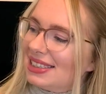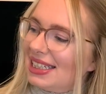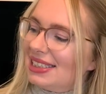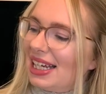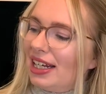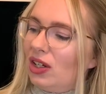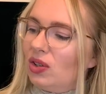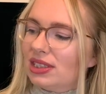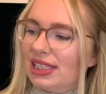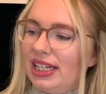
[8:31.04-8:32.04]
is a
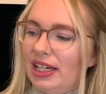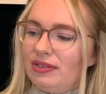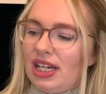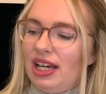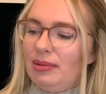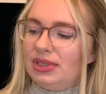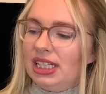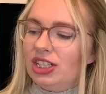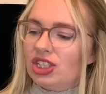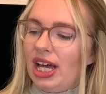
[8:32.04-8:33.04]
long sleeved
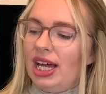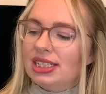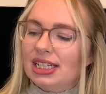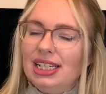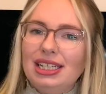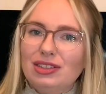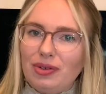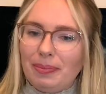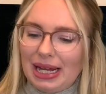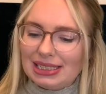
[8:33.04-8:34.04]
t-shirt. It is
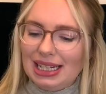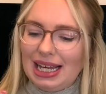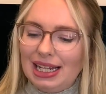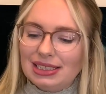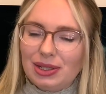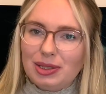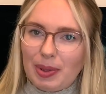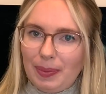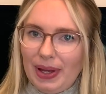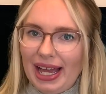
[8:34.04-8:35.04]
from Matalan, so it's
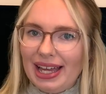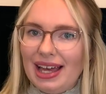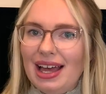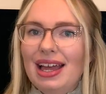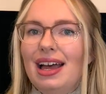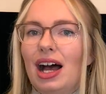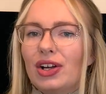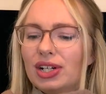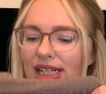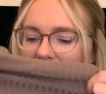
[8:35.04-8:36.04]
papaya. I
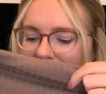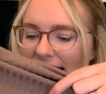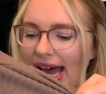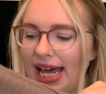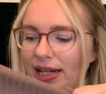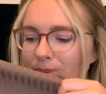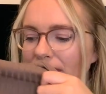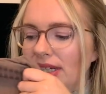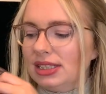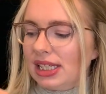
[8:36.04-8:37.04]
got it in a 10
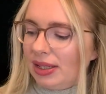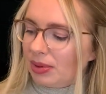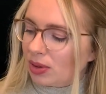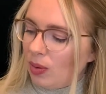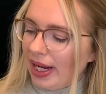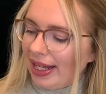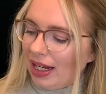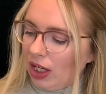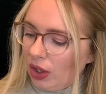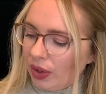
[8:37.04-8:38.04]
because it was
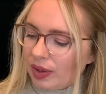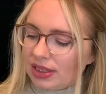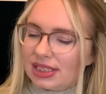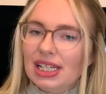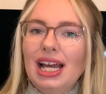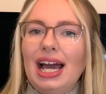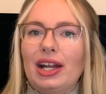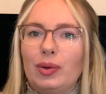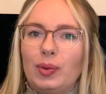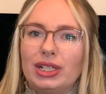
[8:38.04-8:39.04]
quite loose
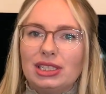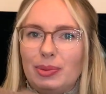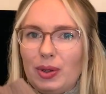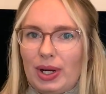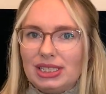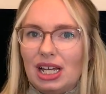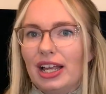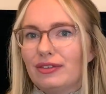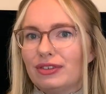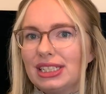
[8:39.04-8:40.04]
and I want it to be quite
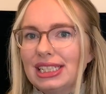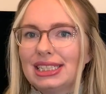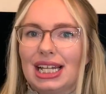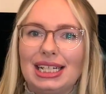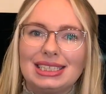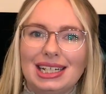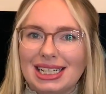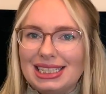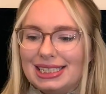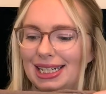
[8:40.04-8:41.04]
tight fitted to like
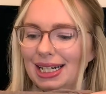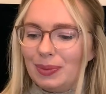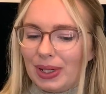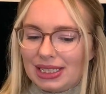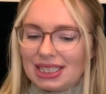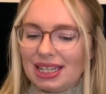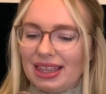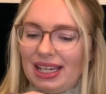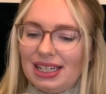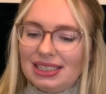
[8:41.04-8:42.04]
tuck into high-waisted
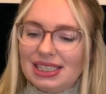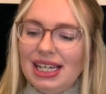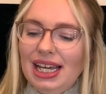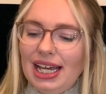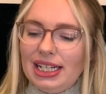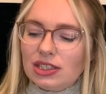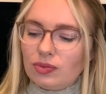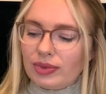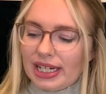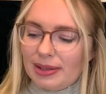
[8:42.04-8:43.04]
things, and it's
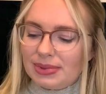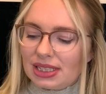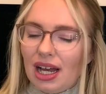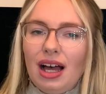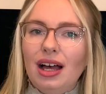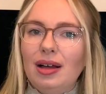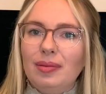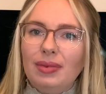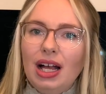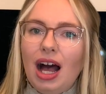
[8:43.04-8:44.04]
ribbed.
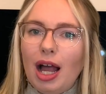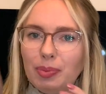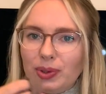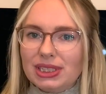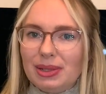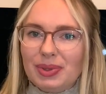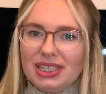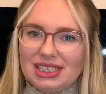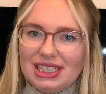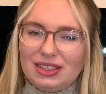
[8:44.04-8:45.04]
I bought it
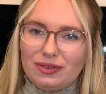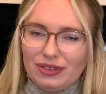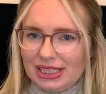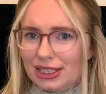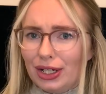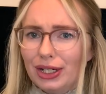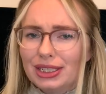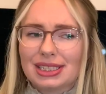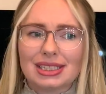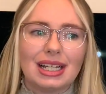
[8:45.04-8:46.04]
because it's
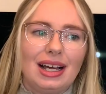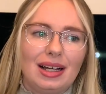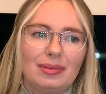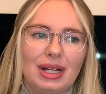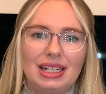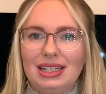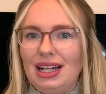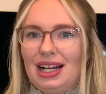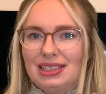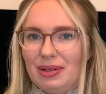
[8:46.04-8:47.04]
viscose, and
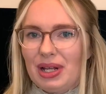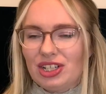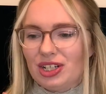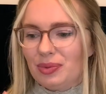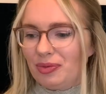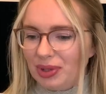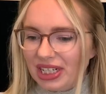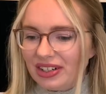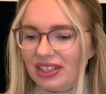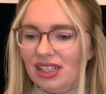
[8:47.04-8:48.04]
as I mentioned with
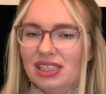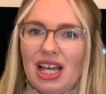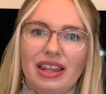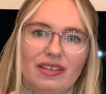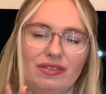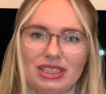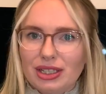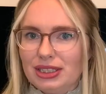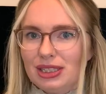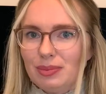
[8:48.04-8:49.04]
materials, I think
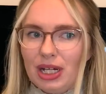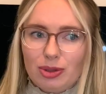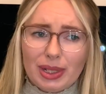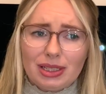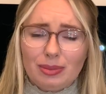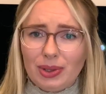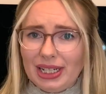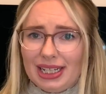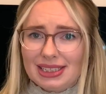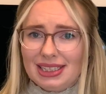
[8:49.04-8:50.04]
viscose is much better than
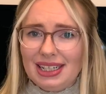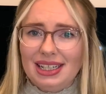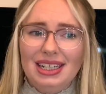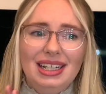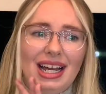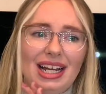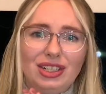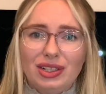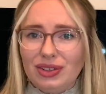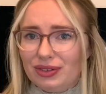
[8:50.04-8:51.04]
polyester, and
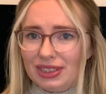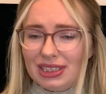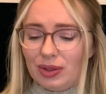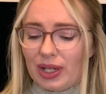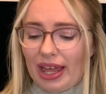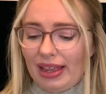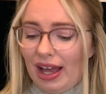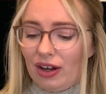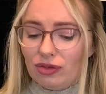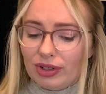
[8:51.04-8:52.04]
you can often still get
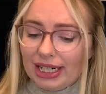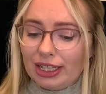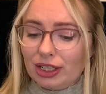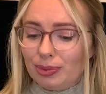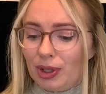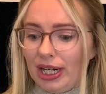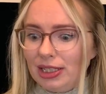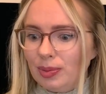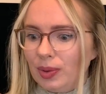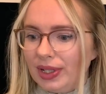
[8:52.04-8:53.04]
that at a really good
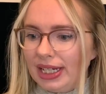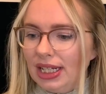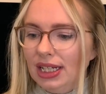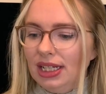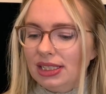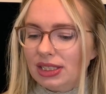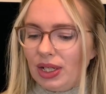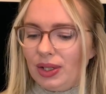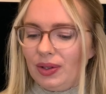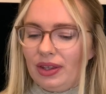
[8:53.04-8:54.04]
price point.
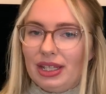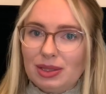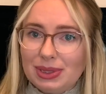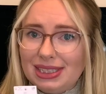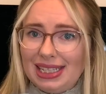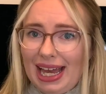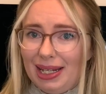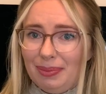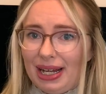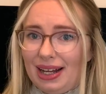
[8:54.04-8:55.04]
So this was
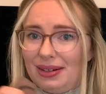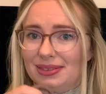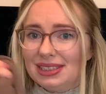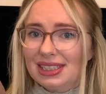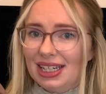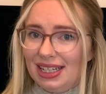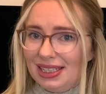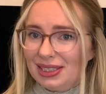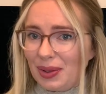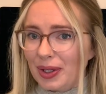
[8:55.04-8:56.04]
£10.
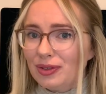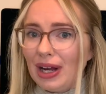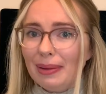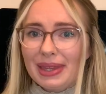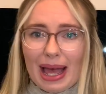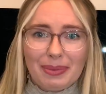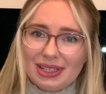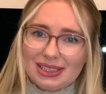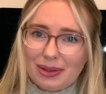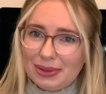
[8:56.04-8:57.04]
So I grabbed that
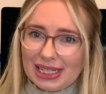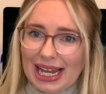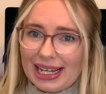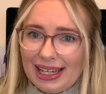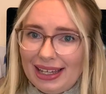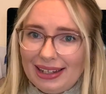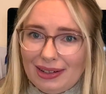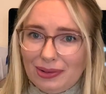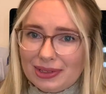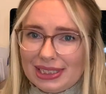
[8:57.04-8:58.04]
because I was lacking
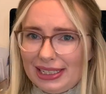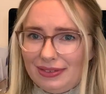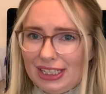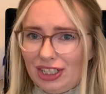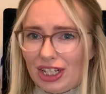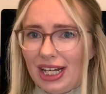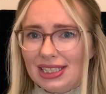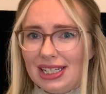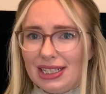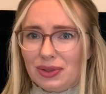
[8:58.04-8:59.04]
long sleeve t-shirts
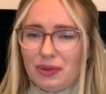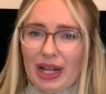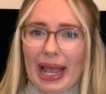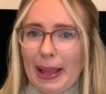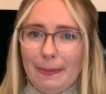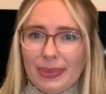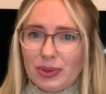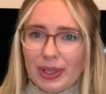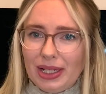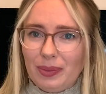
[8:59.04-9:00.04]
and that sort of like in
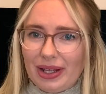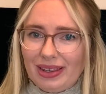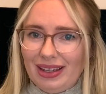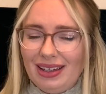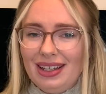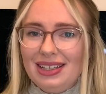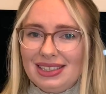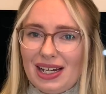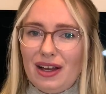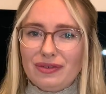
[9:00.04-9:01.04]
between weather
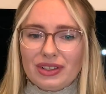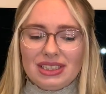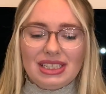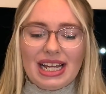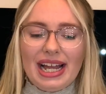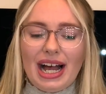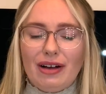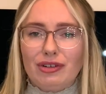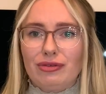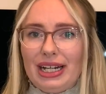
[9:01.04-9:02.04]
stuff. Today I
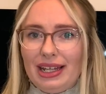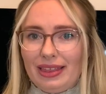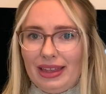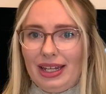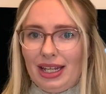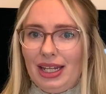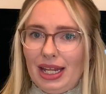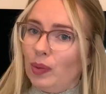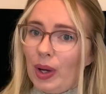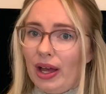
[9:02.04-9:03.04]
have a really thin
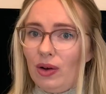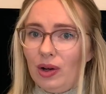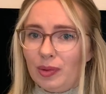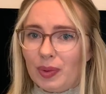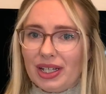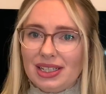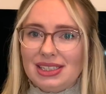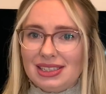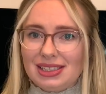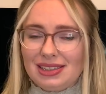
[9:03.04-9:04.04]
knitwear on because
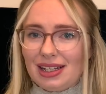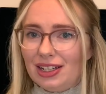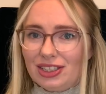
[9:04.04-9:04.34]
it's such